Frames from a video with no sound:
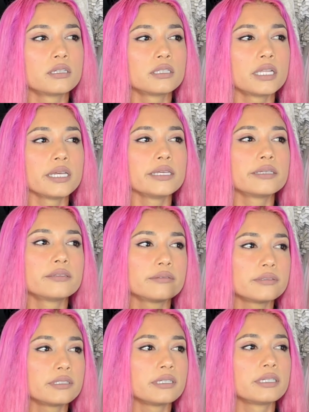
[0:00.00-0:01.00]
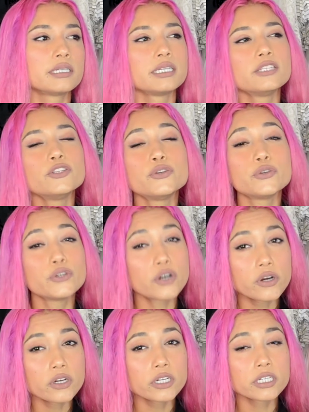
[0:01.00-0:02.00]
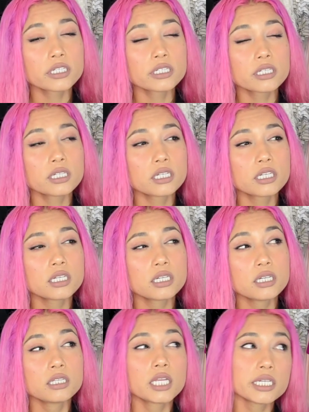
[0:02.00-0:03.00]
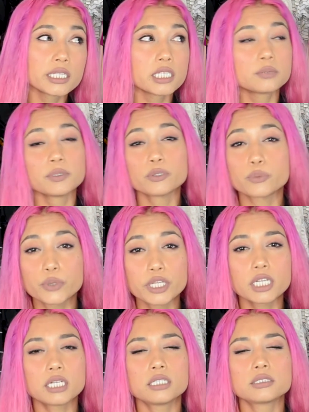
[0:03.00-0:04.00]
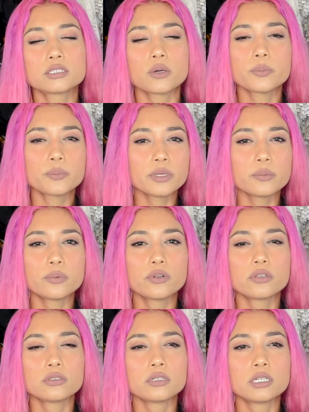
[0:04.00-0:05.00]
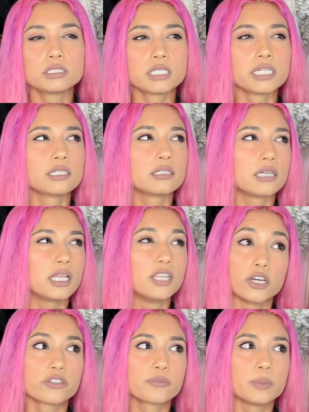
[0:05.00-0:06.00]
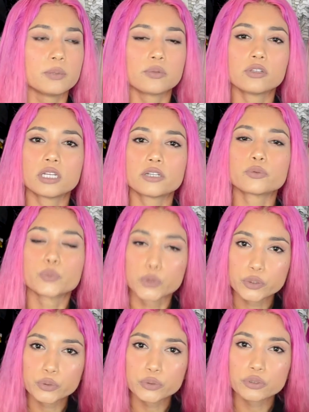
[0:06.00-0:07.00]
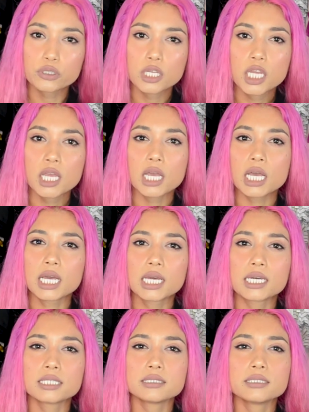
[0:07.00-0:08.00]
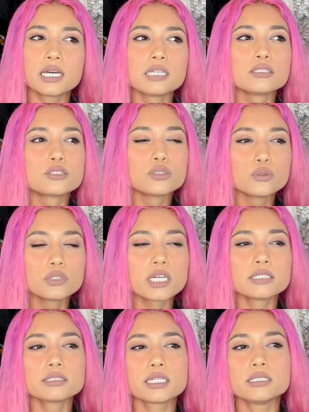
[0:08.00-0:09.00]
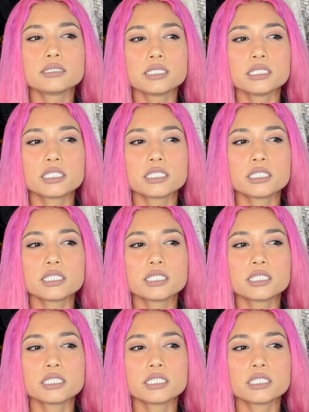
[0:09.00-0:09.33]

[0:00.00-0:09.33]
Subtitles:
like in New York, like let's be real, some people, like a lot of people are rude, and as soon as they see